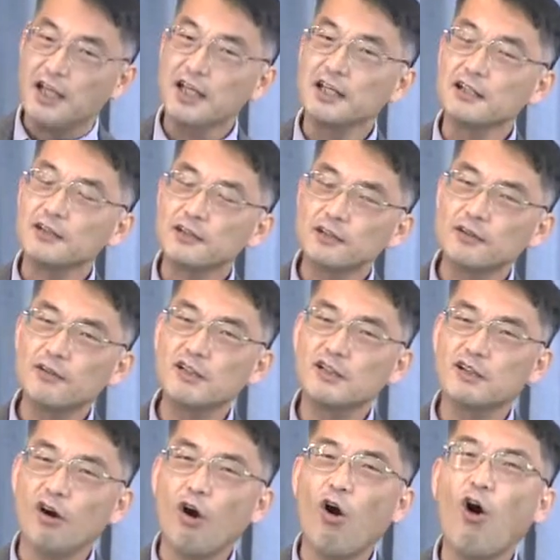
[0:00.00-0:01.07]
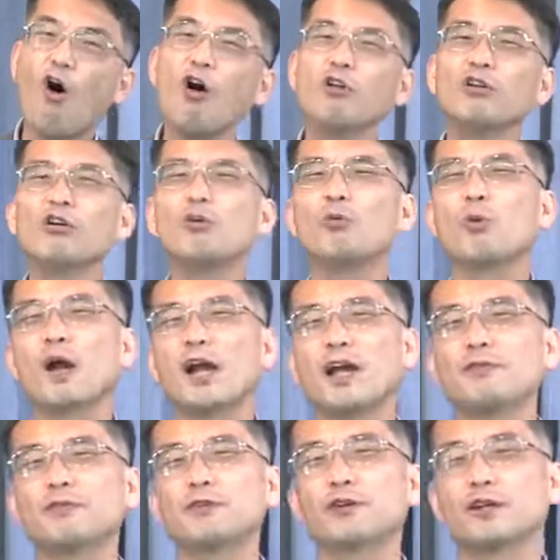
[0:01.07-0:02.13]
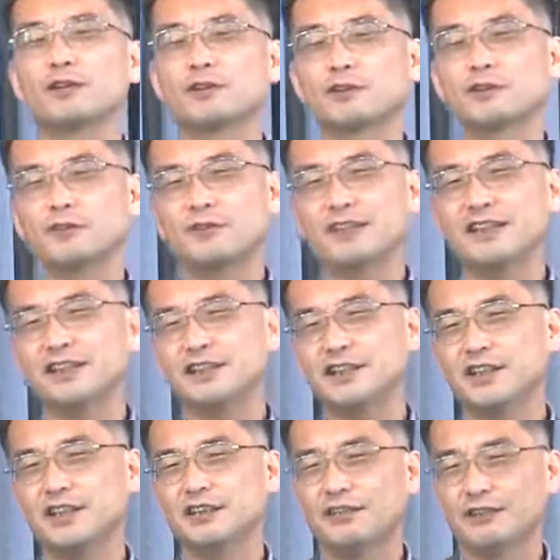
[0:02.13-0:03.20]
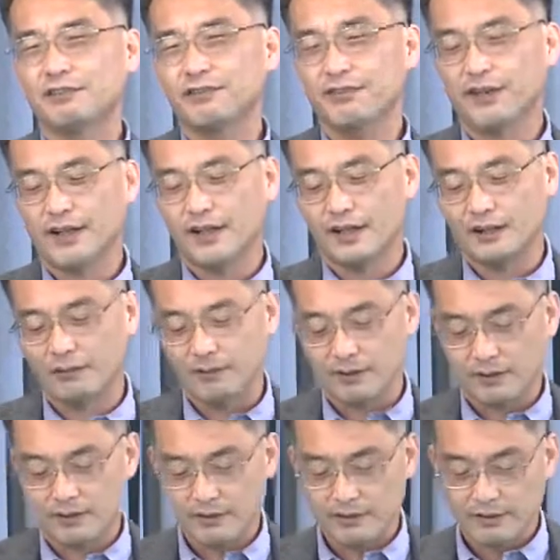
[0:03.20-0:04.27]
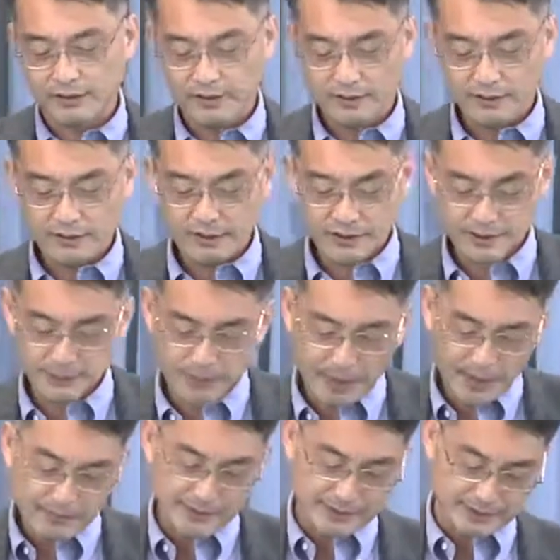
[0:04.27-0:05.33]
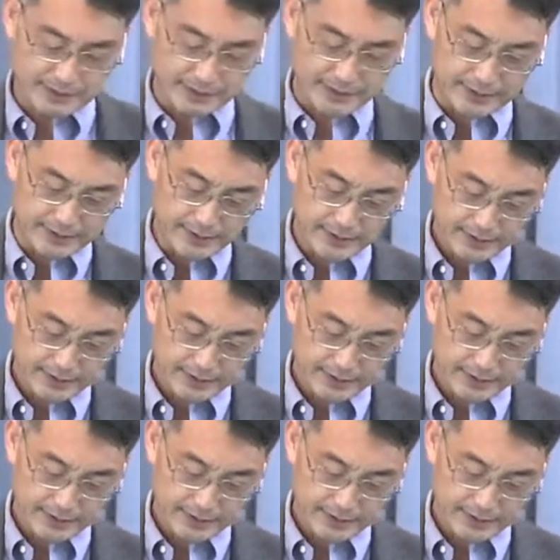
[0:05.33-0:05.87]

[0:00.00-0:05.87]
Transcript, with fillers: he threw it all away for a three year affair with his babysitter,